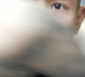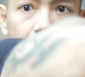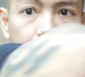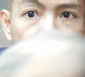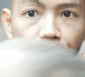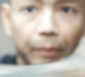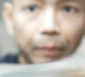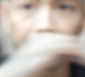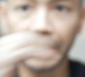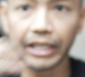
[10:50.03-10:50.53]

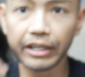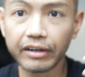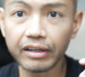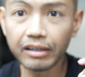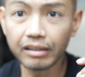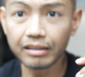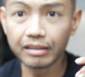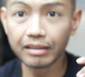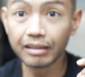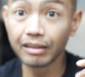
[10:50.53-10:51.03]
from here,
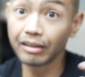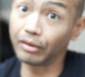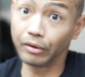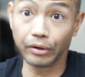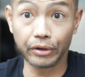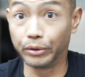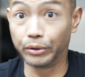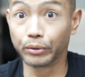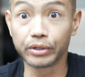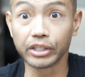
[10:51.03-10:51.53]

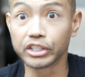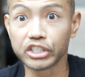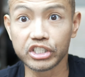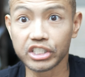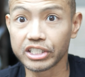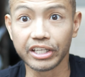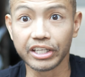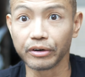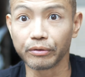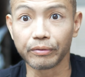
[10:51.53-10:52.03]
you could just
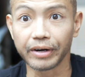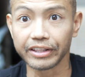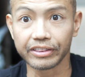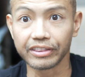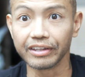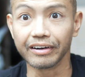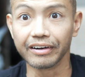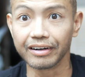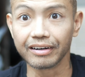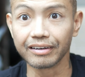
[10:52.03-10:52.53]
see it right
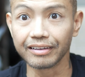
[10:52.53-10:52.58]
there.